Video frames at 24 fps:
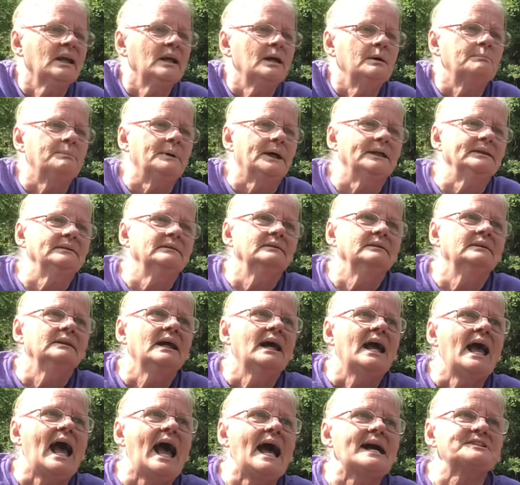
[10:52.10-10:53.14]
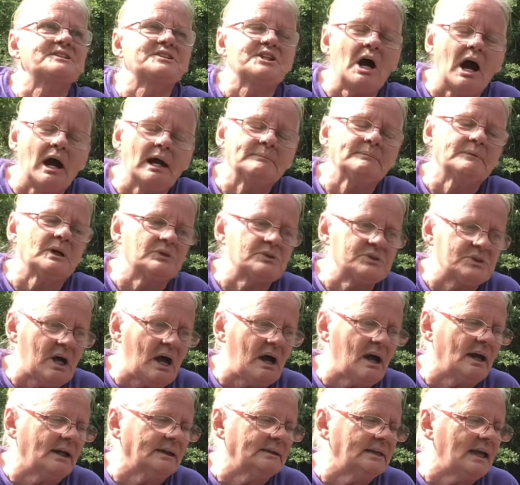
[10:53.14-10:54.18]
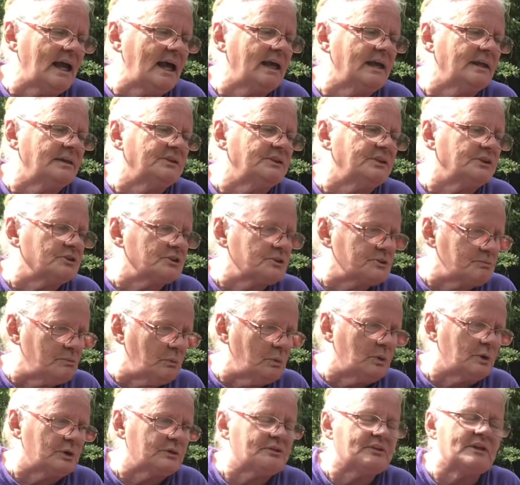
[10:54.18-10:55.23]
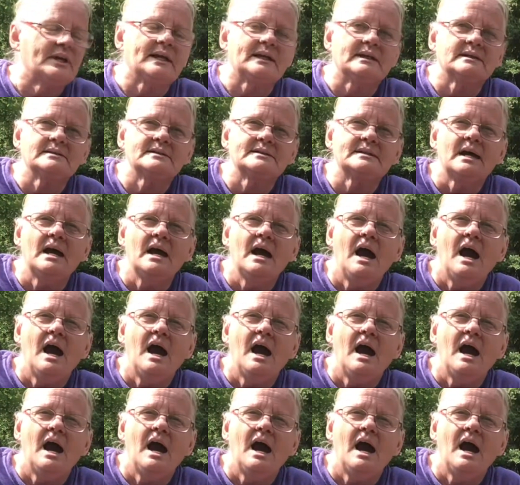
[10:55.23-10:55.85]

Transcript: But as time goes on and there's more things,